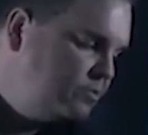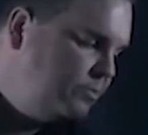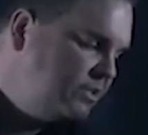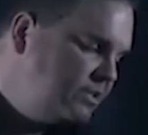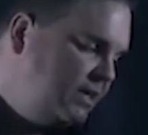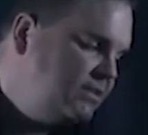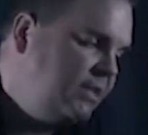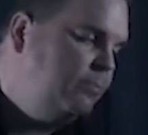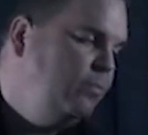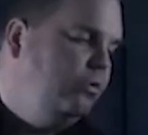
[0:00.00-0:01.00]
when you start to
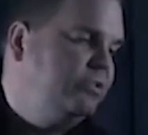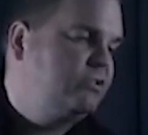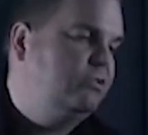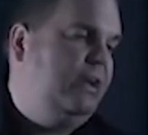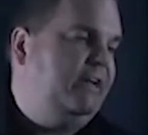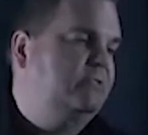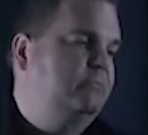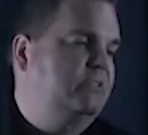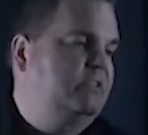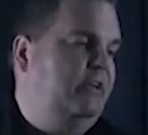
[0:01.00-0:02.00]
get more than two
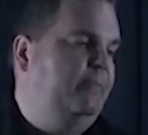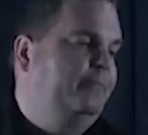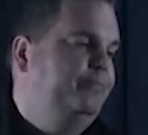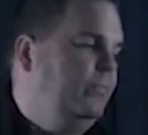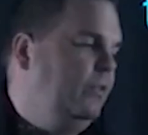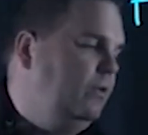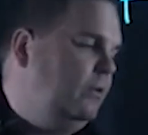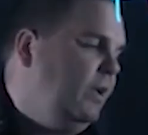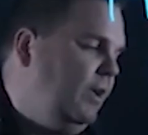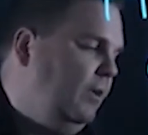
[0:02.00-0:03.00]
atoms in there?
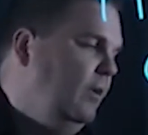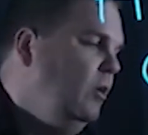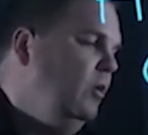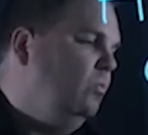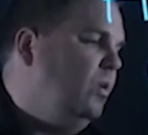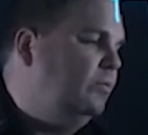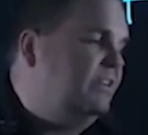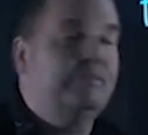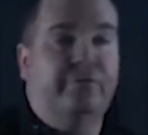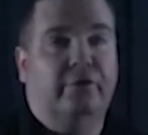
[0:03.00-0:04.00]
Okay, well,
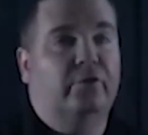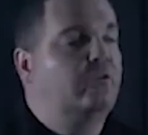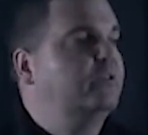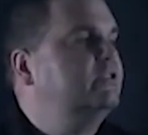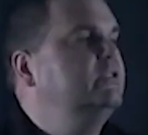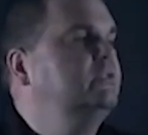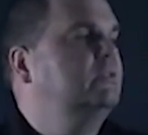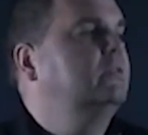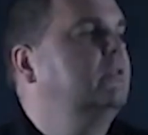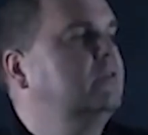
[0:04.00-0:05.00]
that's a very good question.
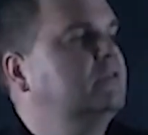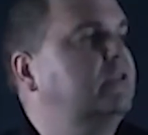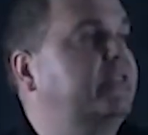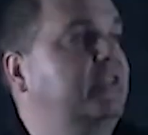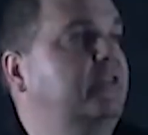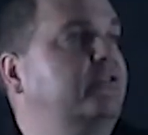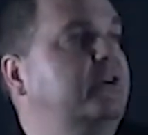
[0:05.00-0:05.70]
So thank you for